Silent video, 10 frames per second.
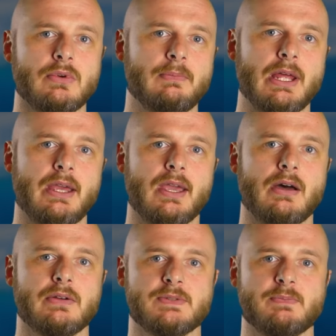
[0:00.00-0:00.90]

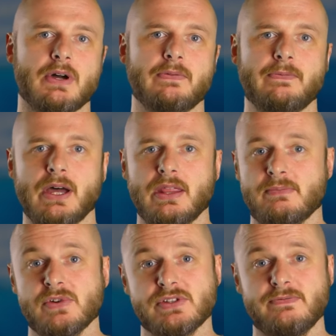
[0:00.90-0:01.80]
blackout is by far the
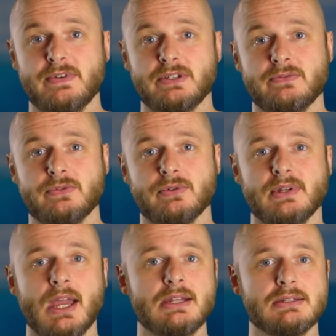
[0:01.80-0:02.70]
most effective tool
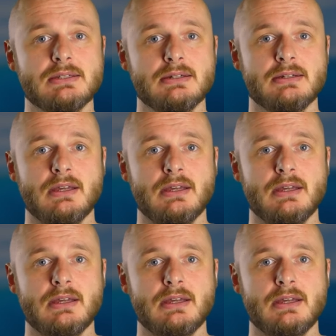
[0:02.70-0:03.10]
against it,